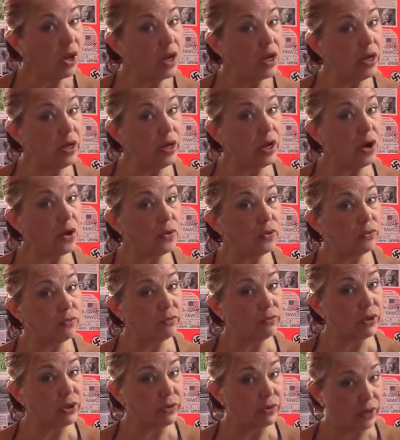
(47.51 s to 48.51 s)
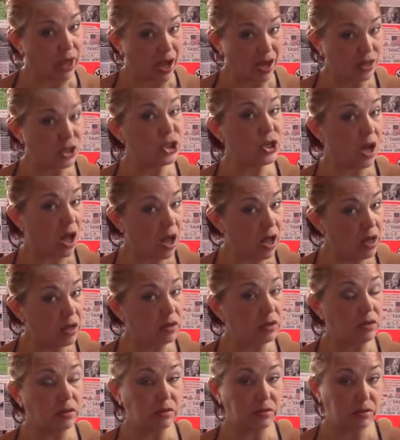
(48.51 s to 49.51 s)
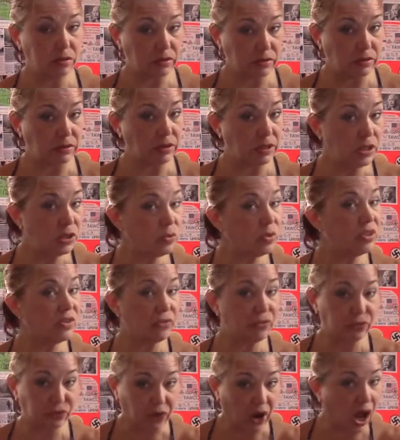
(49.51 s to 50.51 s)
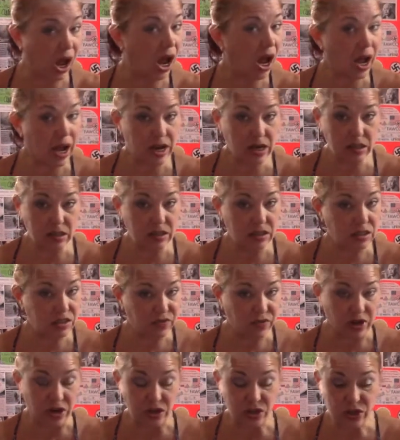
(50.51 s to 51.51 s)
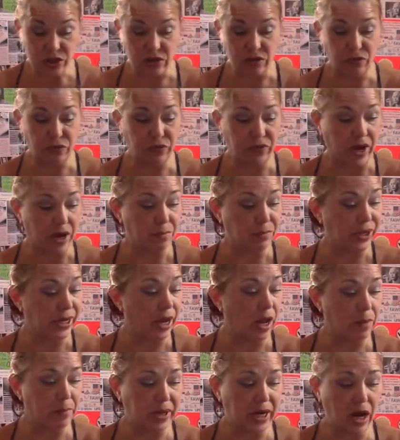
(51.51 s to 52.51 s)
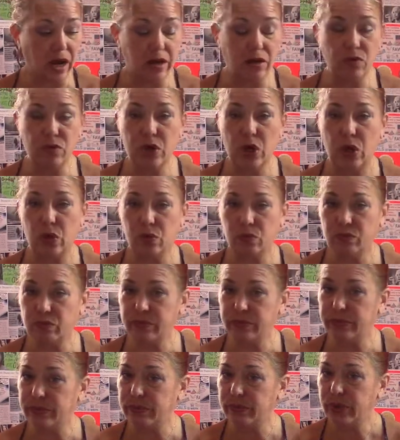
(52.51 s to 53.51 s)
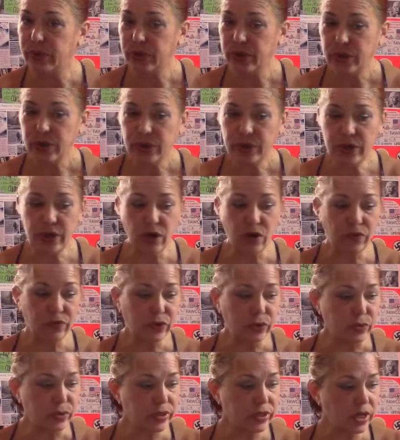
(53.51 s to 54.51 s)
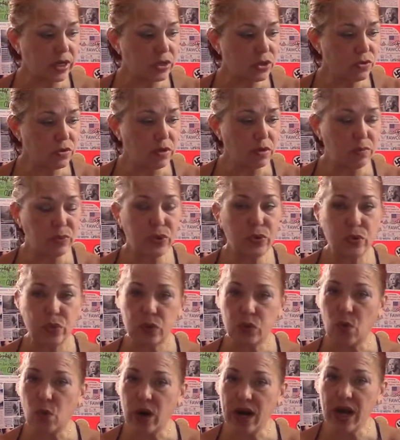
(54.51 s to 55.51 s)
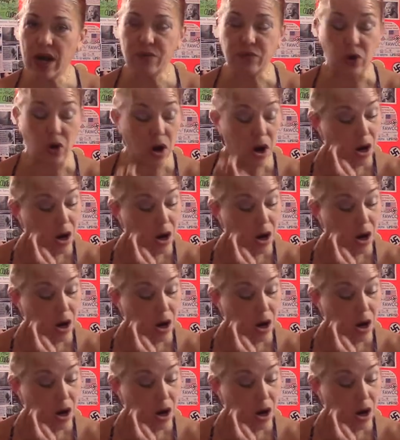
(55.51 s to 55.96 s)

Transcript: That child, this was a highly dysfunctional family. I mean, I don't know if there was sexual abuse or whatever,